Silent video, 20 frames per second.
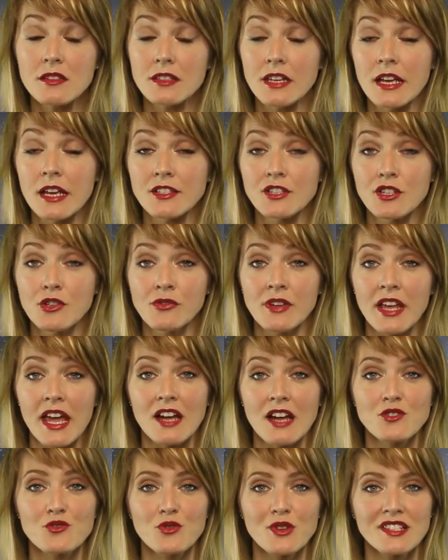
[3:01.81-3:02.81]
stay tuned to
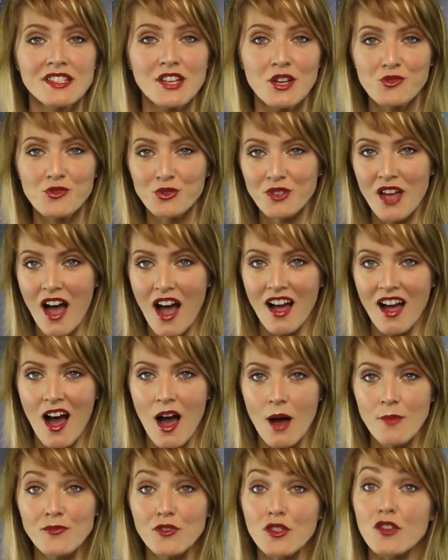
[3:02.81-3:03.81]

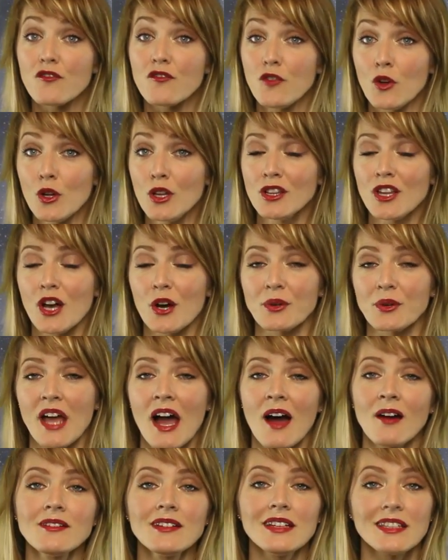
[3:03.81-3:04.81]
AndroidCentral.com for the full
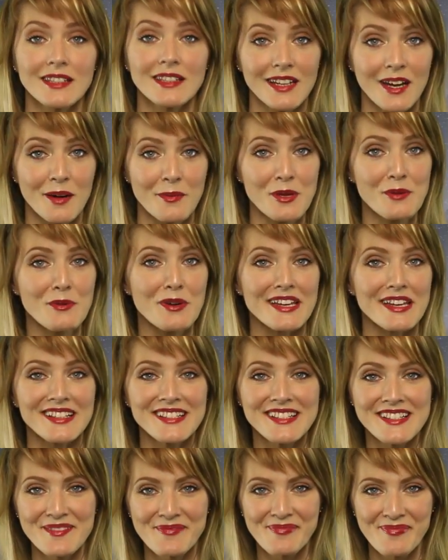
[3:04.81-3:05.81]
lowdown in the coming
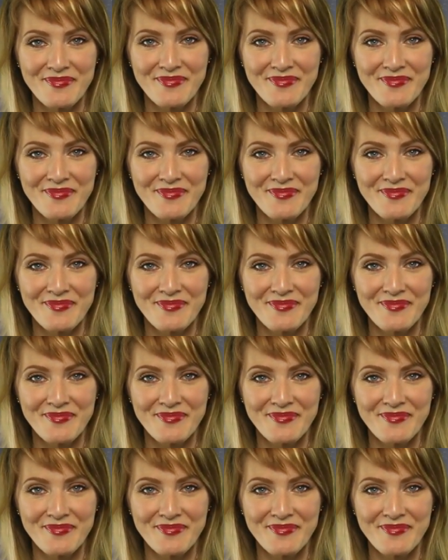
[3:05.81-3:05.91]
weeks.